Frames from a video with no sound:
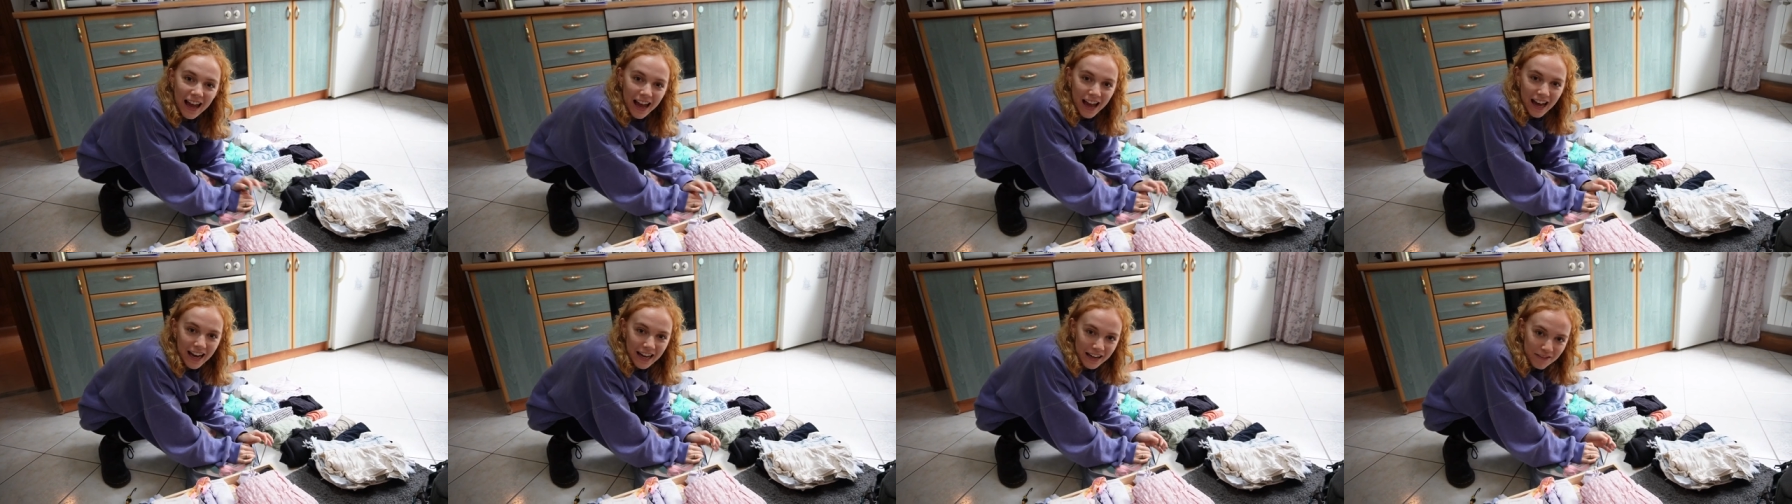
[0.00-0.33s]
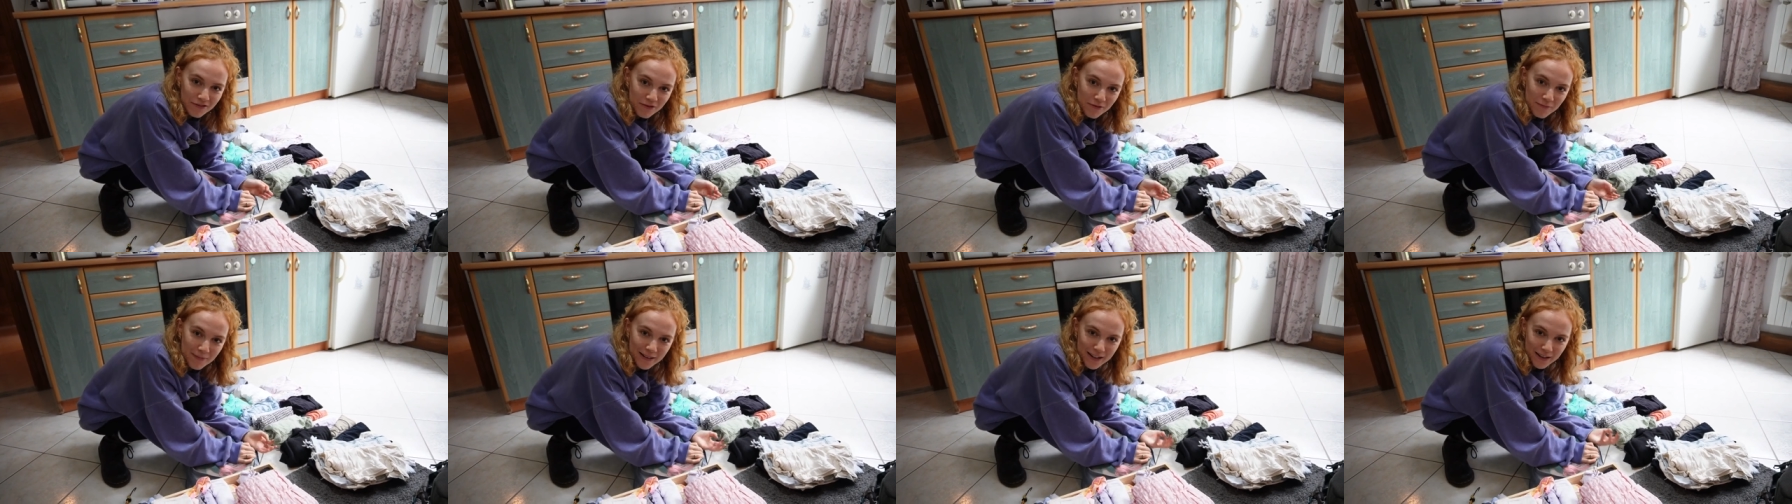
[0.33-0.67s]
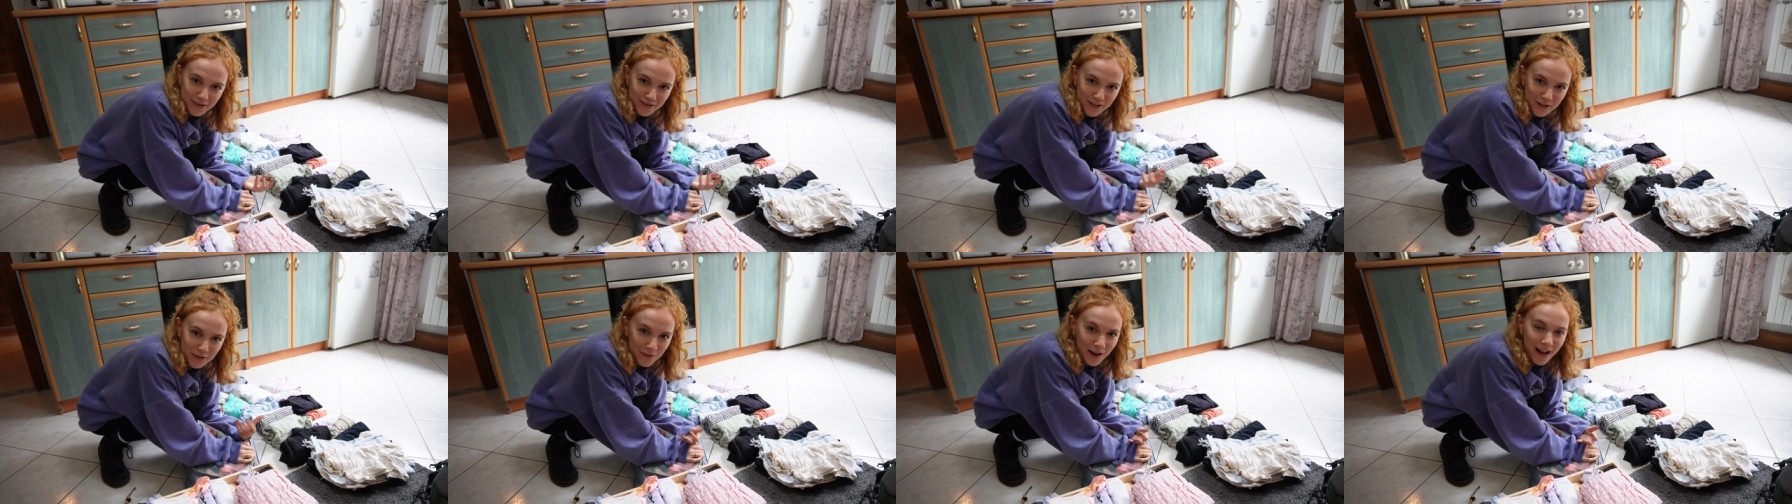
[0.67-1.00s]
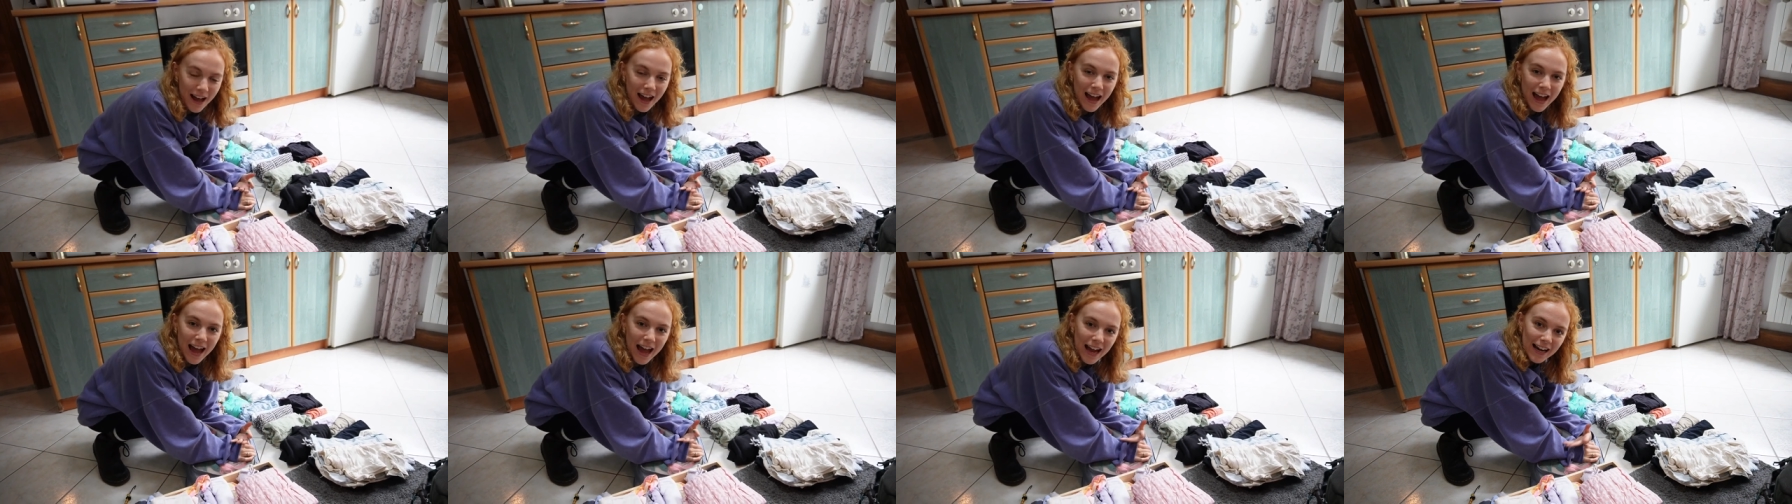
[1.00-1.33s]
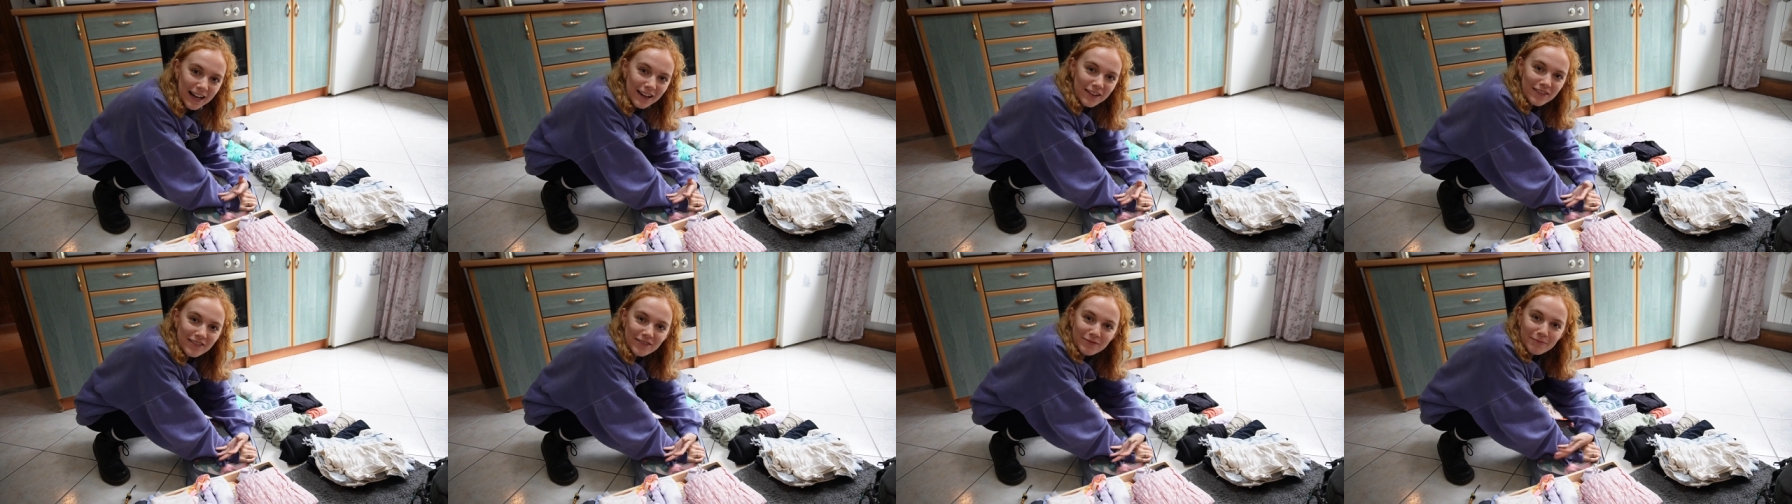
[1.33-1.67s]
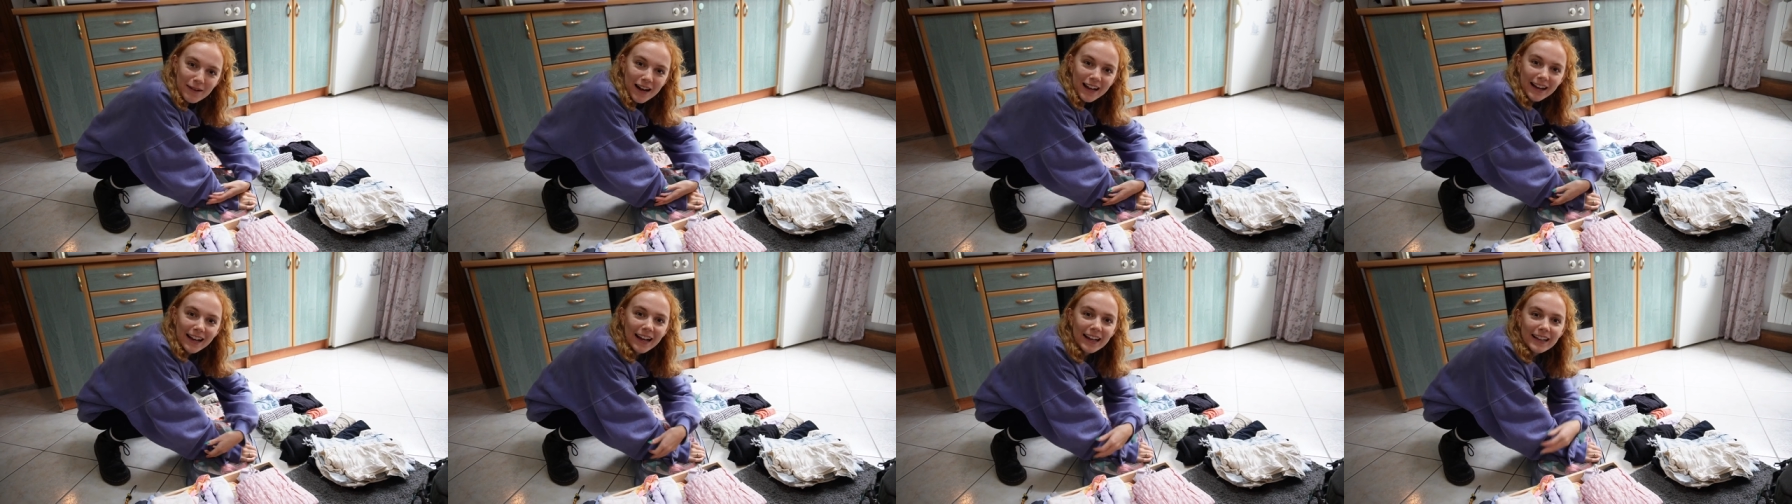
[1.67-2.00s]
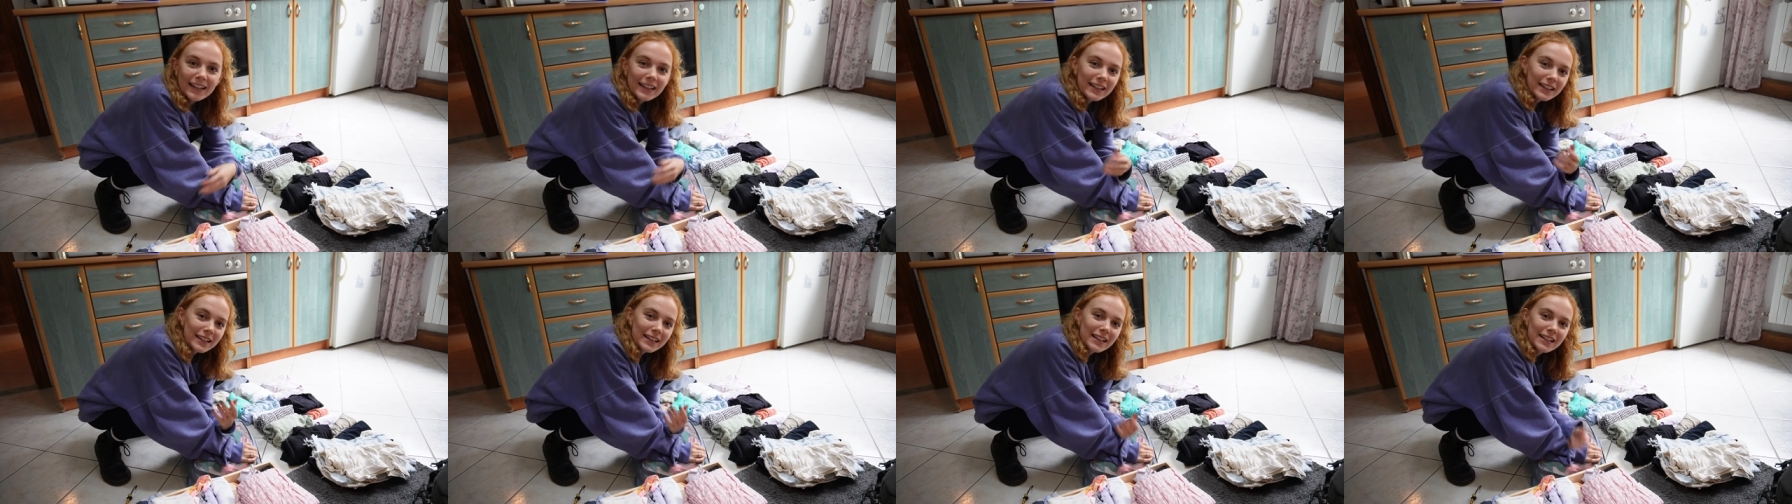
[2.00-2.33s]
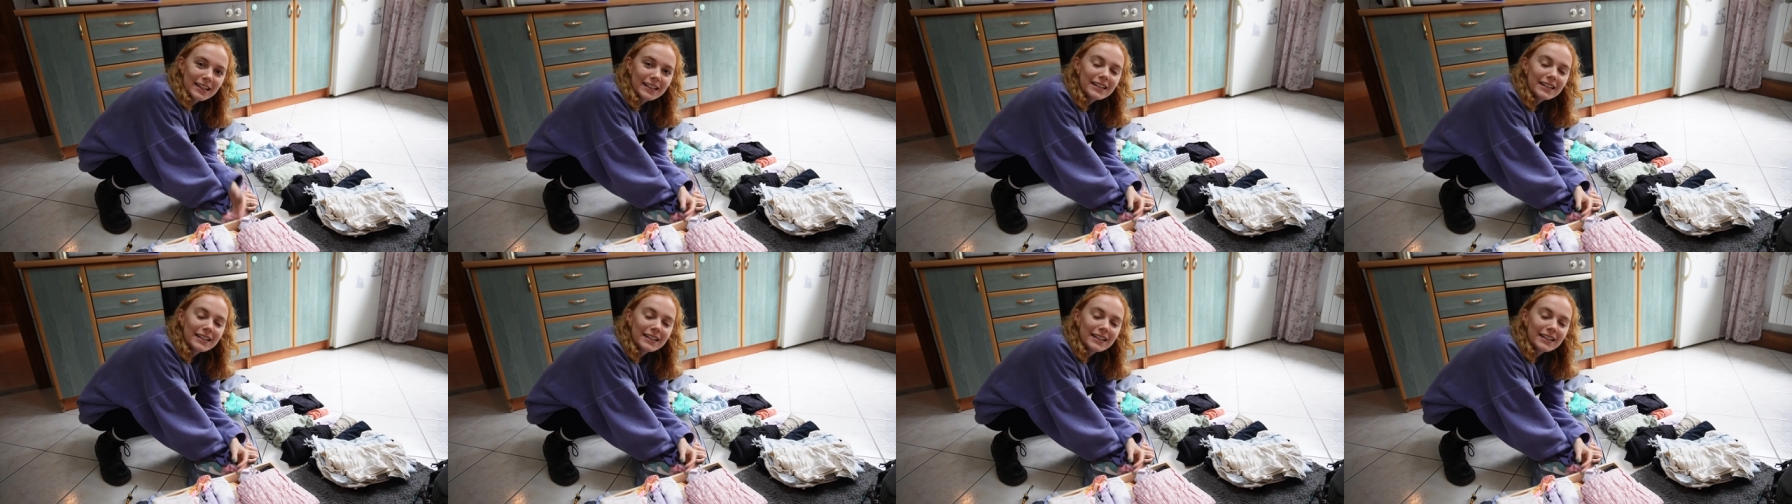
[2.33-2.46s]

I haven't been able to wear any of my like